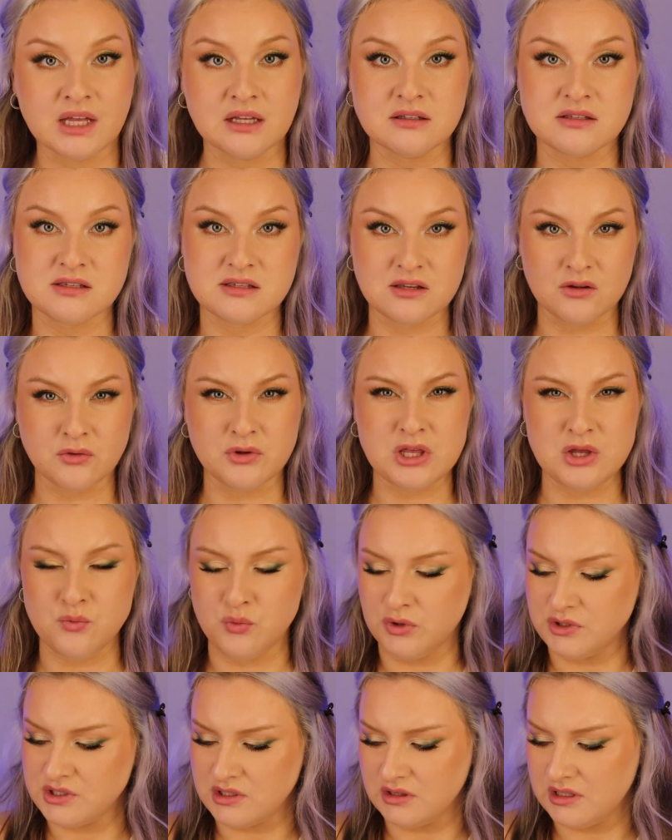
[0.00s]
Silky
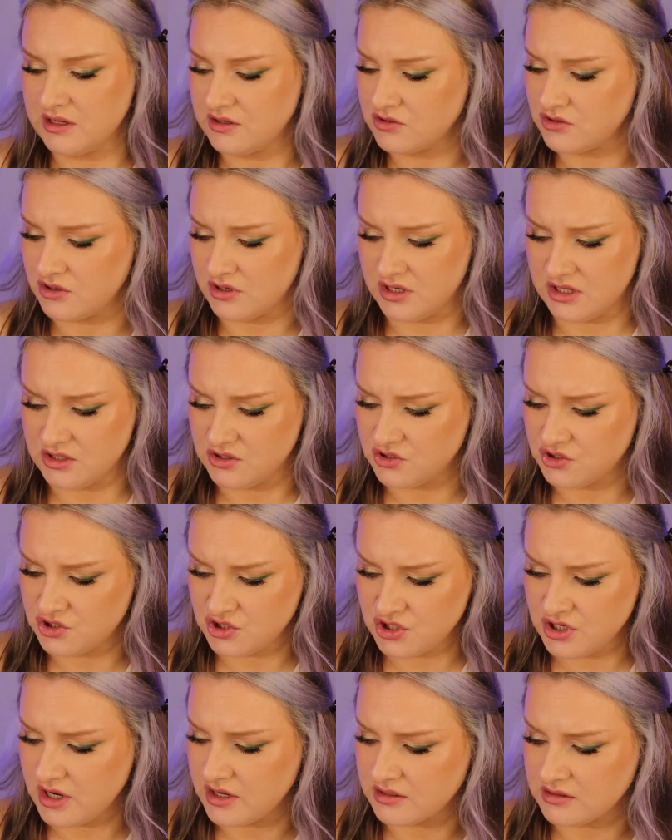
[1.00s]
Woods Elixir is
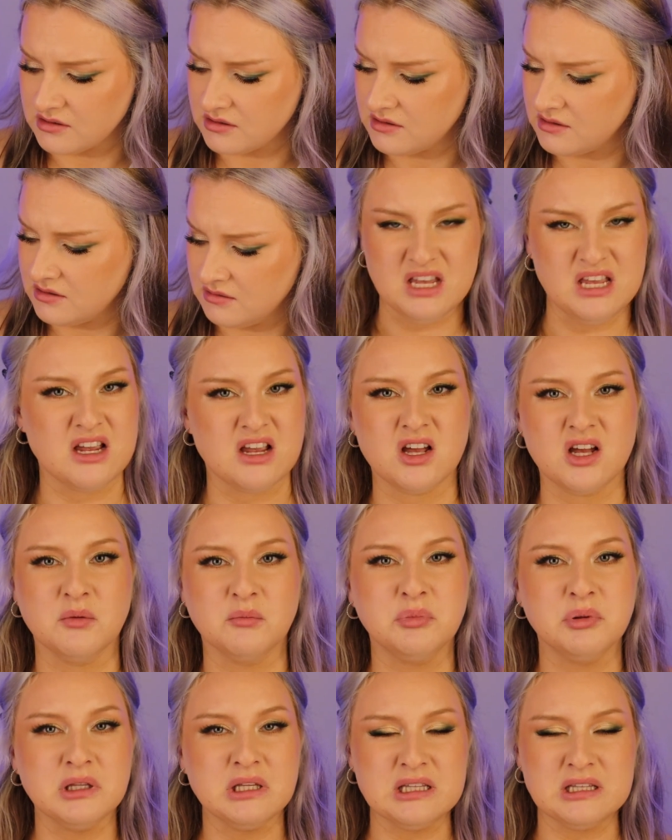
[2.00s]
just, it
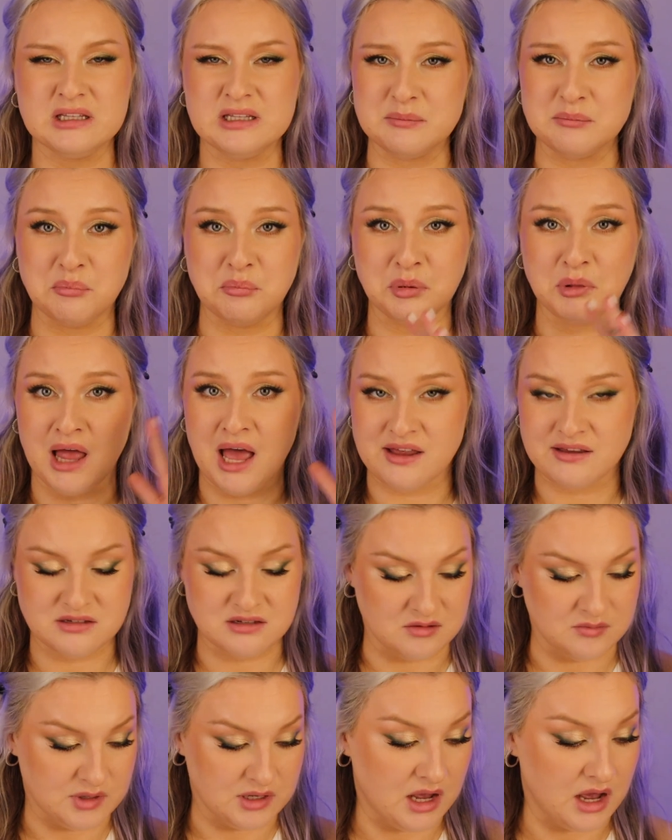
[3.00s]
completely
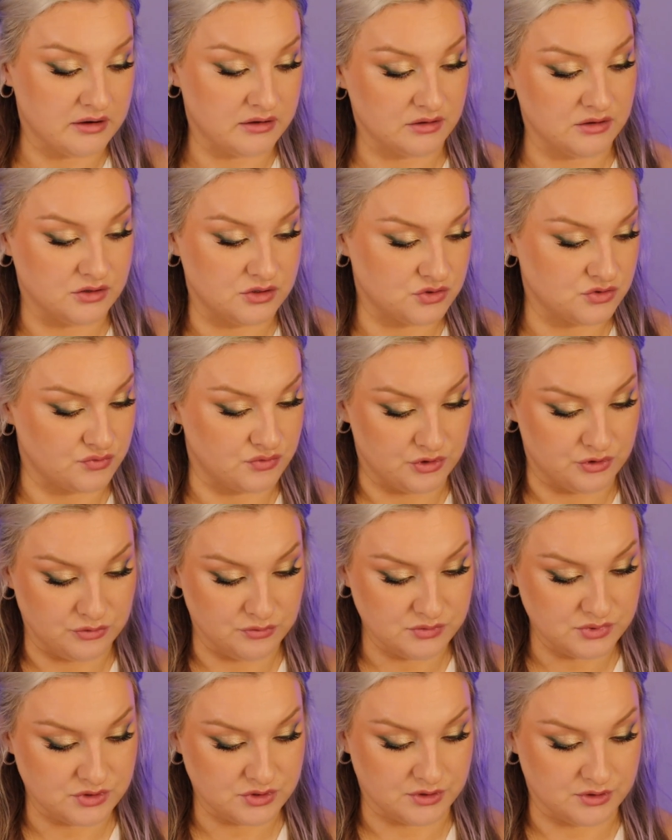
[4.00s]
blasted me out of this room.
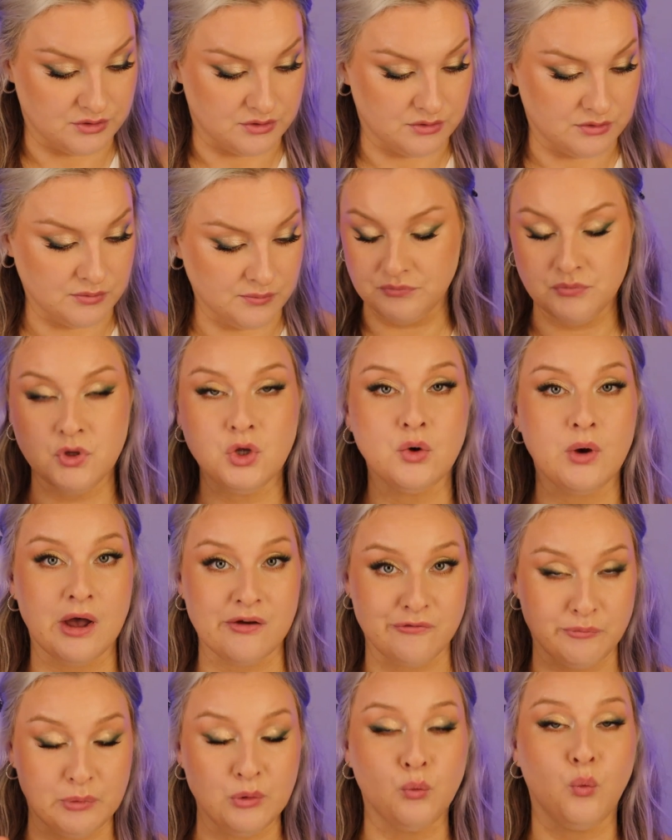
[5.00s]
So you
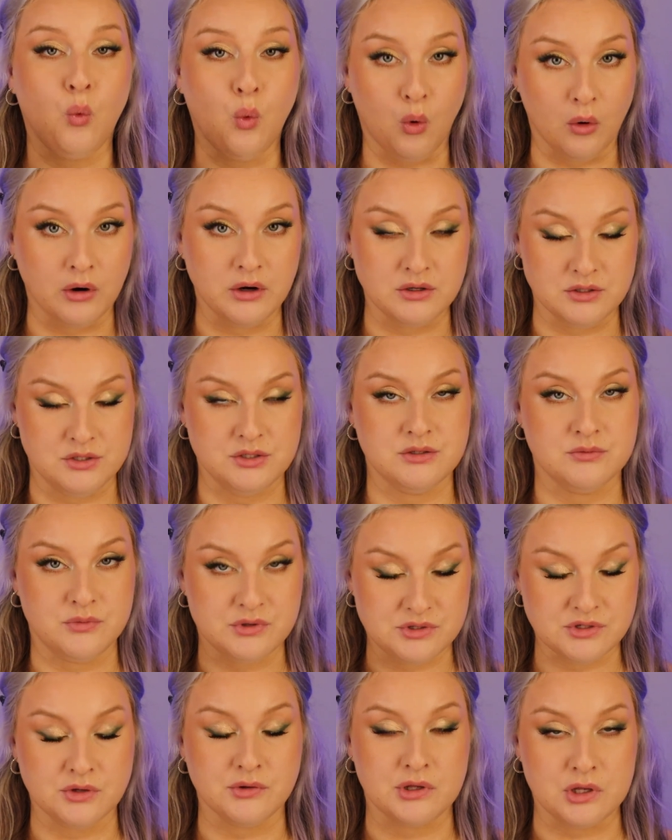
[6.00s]
have been warned with
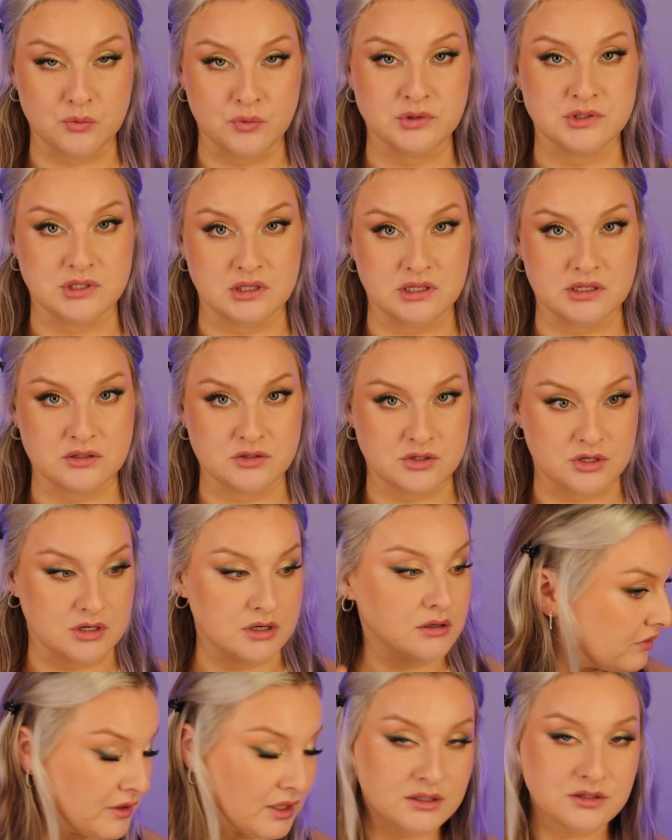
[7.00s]
Silky Woods
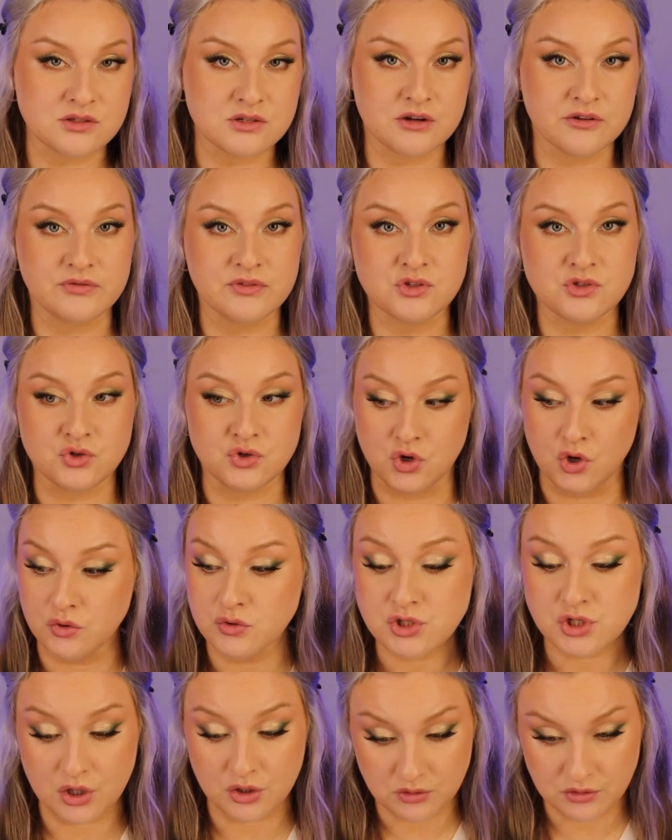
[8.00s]
Elixir. That stuff is no
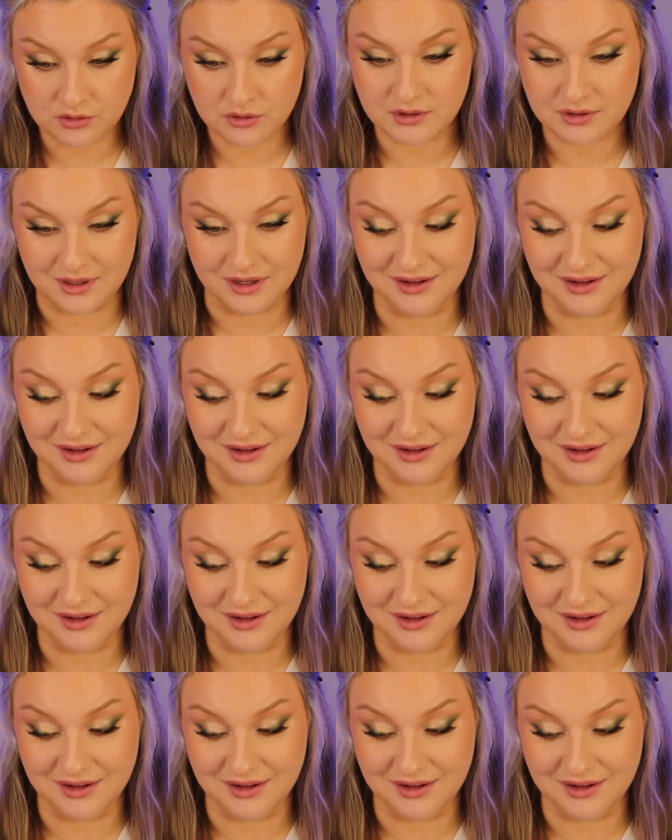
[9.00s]
joke.